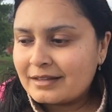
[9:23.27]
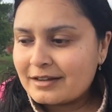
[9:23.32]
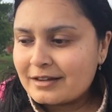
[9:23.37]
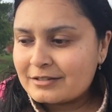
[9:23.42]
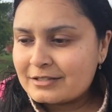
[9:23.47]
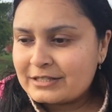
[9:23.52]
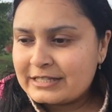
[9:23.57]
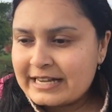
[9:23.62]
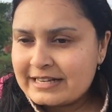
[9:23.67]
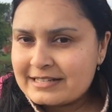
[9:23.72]

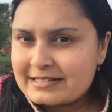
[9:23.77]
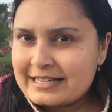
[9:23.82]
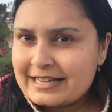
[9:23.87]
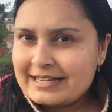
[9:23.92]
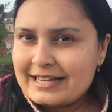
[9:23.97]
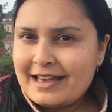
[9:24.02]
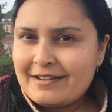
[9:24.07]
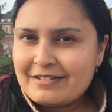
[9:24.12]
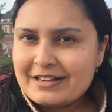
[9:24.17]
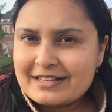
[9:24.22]
stage is like,
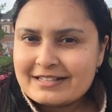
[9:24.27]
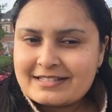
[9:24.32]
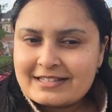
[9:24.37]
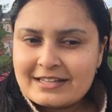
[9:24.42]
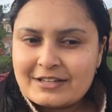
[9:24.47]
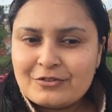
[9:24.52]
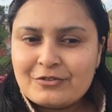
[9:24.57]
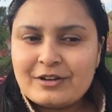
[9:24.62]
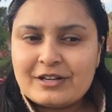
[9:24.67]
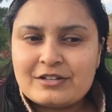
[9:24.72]
yeah, we can
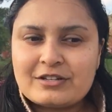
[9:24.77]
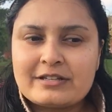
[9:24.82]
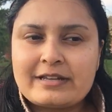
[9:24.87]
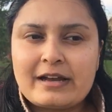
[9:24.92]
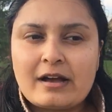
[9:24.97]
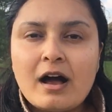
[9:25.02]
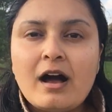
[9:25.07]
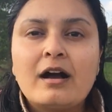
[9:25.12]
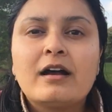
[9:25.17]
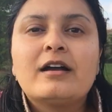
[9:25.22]
see you. And she's
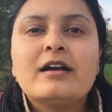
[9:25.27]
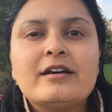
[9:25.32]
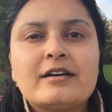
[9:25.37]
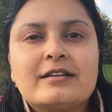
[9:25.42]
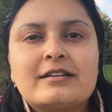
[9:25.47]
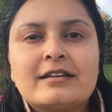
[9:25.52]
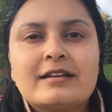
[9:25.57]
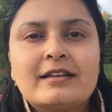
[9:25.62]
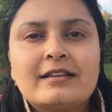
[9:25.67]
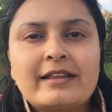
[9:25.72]
like, oh,
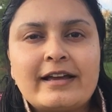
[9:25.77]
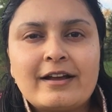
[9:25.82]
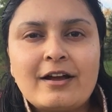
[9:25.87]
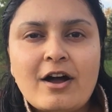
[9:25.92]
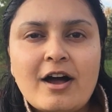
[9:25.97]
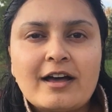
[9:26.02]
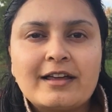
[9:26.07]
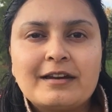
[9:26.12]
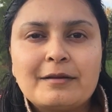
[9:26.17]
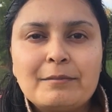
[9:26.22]
good, thank
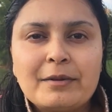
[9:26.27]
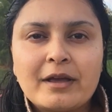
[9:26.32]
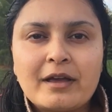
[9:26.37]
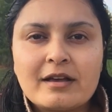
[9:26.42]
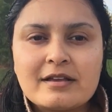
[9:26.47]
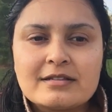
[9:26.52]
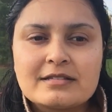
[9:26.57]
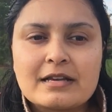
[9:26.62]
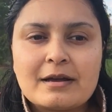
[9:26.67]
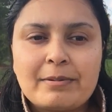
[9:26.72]
God.
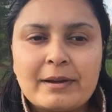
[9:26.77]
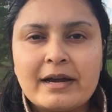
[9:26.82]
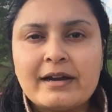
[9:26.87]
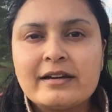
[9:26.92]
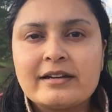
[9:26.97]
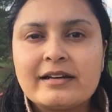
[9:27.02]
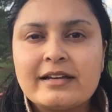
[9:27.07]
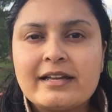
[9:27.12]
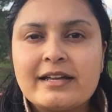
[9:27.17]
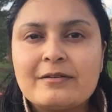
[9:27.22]
Because
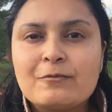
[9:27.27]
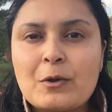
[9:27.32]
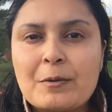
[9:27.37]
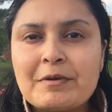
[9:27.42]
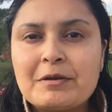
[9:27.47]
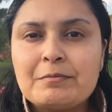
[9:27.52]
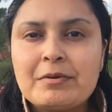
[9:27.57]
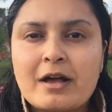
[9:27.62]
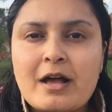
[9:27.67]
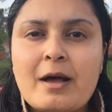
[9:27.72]
apparently
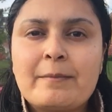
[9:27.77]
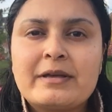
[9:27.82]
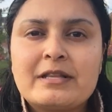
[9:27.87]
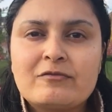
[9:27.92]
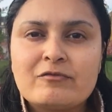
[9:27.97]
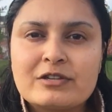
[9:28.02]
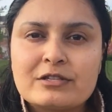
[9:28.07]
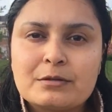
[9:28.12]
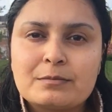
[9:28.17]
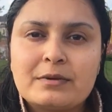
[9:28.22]
women become
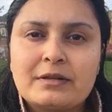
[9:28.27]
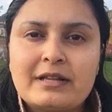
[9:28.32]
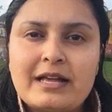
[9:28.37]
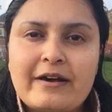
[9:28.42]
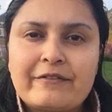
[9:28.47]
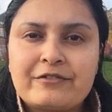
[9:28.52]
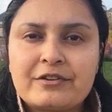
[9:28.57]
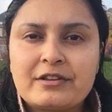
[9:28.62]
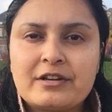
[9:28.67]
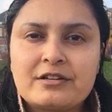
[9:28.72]
invisible
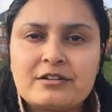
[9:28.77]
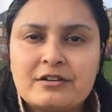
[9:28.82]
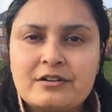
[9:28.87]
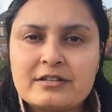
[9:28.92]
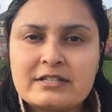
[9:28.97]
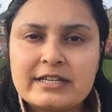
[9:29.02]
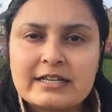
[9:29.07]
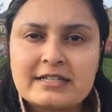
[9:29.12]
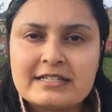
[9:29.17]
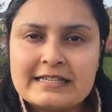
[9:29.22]
after they
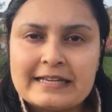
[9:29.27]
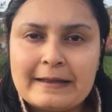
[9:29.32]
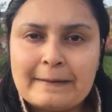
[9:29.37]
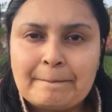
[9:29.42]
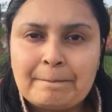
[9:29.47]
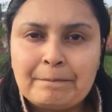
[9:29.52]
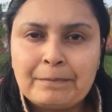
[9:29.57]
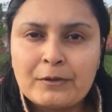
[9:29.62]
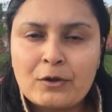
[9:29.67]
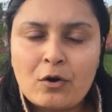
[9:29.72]
turn 60,
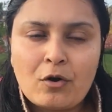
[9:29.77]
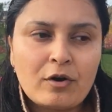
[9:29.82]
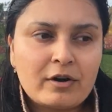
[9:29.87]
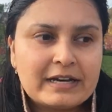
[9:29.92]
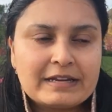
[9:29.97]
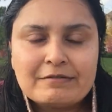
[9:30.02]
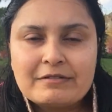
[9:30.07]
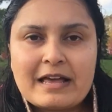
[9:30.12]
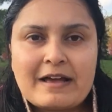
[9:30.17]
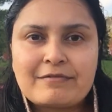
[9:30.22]
or
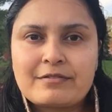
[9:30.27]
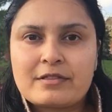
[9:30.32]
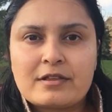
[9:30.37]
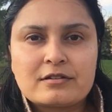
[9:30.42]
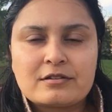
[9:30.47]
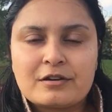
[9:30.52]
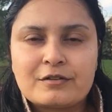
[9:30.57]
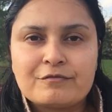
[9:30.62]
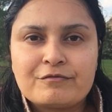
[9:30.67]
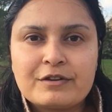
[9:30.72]
even after they
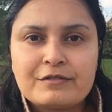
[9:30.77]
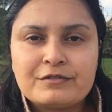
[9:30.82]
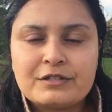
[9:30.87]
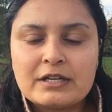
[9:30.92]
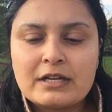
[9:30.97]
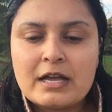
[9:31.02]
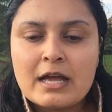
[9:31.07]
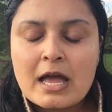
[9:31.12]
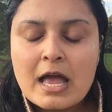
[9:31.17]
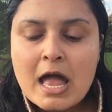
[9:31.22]
turn
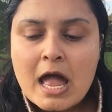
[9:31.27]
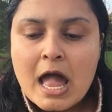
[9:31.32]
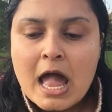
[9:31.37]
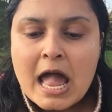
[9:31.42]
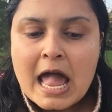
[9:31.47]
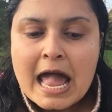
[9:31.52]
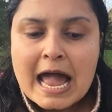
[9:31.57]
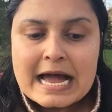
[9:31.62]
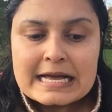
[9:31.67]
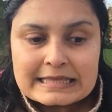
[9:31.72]
50.
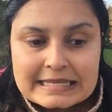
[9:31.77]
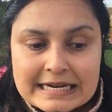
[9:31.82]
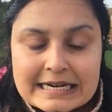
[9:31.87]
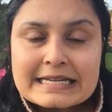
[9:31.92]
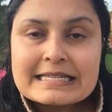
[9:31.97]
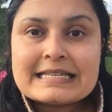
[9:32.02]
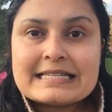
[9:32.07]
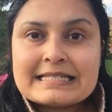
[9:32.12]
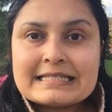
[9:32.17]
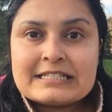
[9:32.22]
And
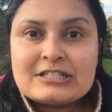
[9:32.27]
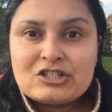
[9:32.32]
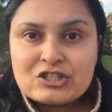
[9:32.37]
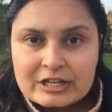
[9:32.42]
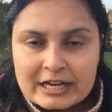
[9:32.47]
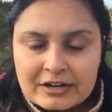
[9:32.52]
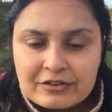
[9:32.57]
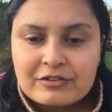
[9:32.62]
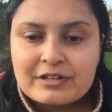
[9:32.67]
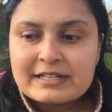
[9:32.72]
there's this
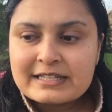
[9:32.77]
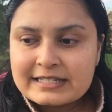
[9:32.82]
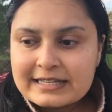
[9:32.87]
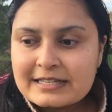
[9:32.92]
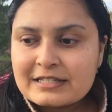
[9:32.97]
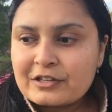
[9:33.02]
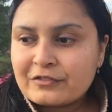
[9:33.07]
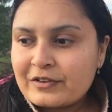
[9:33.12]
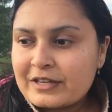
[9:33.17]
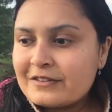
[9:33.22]
general
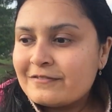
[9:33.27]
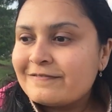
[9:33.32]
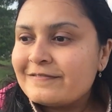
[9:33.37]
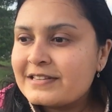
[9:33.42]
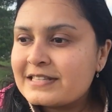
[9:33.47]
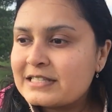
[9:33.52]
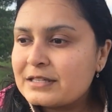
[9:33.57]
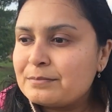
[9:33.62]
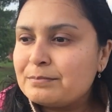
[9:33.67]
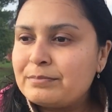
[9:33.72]
sense of
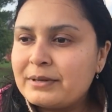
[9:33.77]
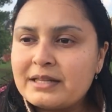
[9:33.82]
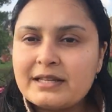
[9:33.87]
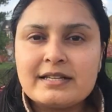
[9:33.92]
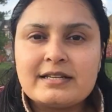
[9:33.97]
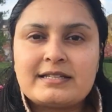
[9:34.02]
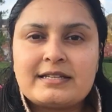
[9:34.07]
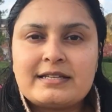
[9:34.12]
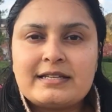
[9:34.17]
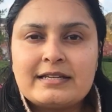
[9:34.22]

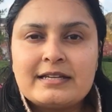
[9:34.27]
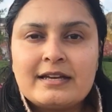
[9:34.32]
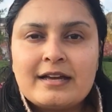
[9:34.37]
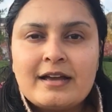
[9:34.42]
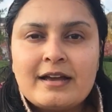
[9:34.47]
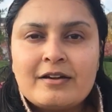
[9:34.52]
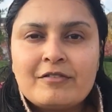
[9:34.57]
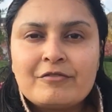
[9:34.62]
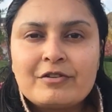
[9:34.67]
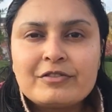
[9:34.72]
invisibility
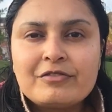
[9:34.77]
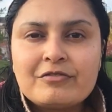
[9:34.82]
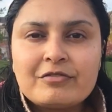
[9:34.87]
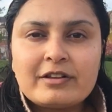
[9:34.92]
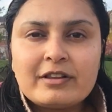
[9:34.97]
with